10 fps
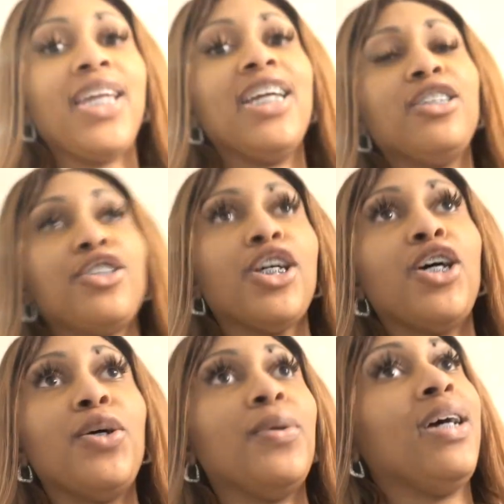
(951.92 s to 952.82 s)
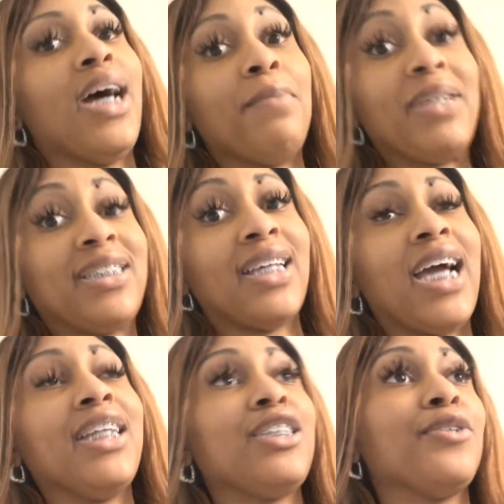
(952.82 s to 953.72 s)
And so I'm
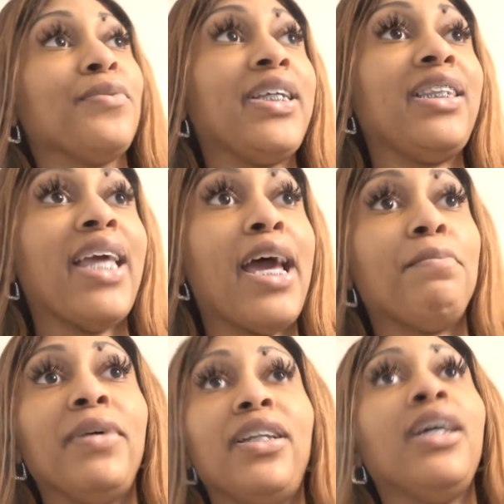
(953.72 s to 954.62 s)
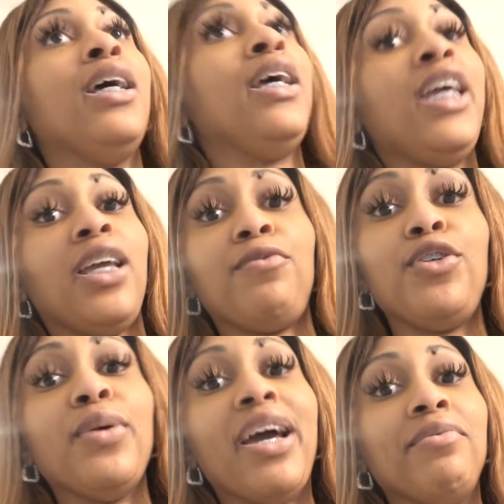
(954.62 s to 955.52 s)
excited to read that, but if
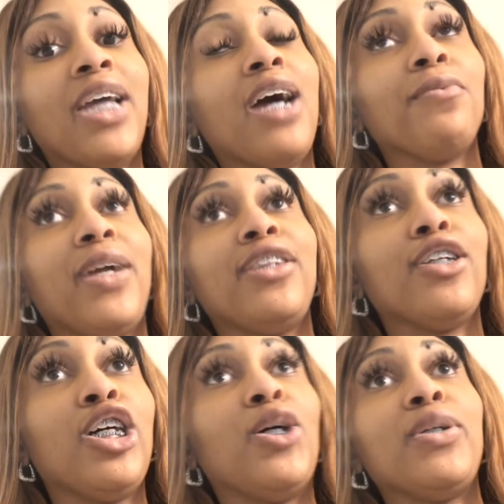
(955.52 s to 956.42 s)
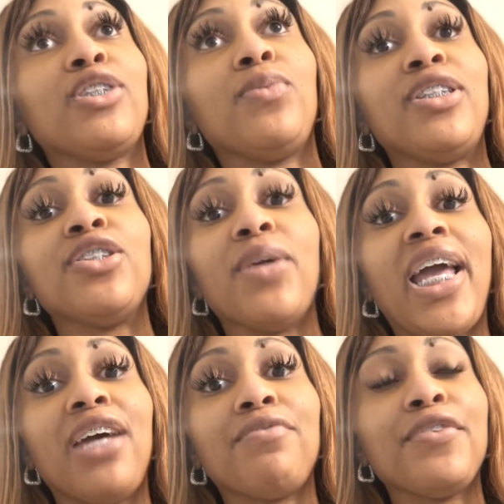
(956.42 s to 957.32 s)
you have not read The Coldest Winter
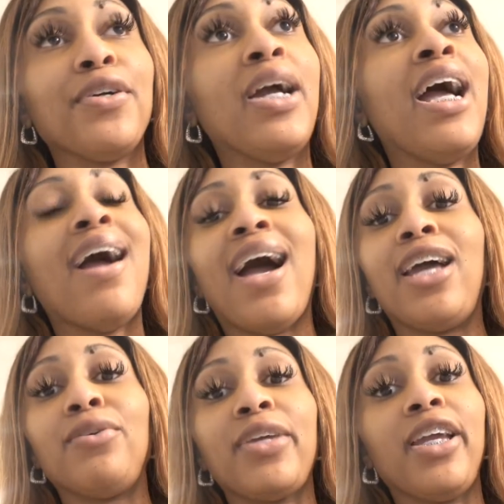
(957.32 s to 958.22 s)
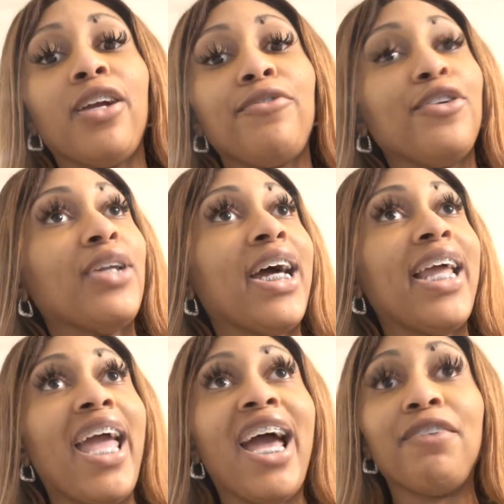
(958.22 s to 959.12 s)
Ever, I don't care if you're not
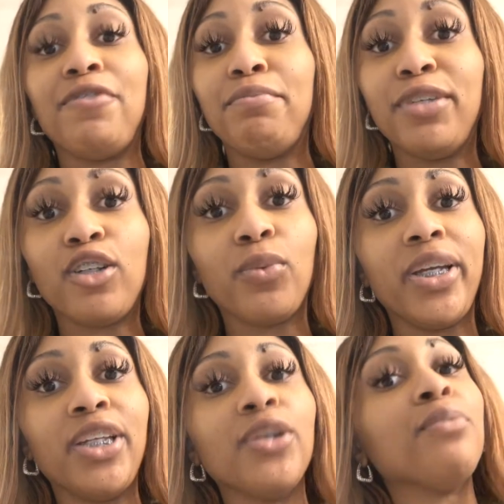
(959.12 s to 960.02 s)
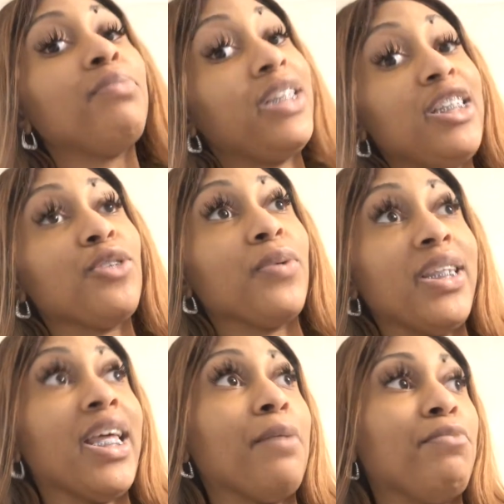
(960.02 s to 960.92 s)
an avid book reader, please
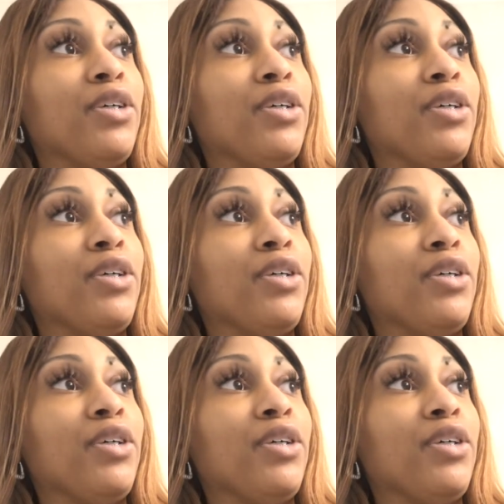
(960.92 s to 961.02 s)
read that